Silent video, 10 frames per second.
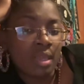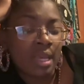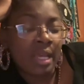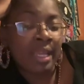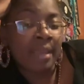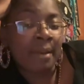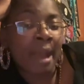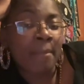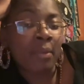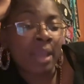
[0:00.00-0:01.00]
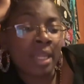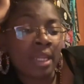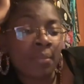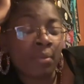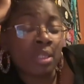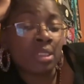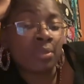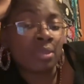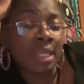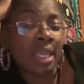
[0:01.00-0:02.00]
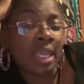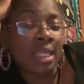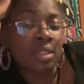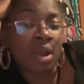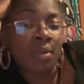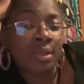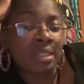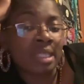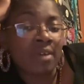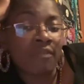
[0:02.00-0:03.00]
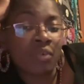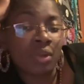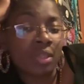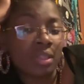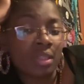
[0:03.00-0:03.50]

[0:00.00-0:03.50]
Keep operating in the principles that he has already set forth.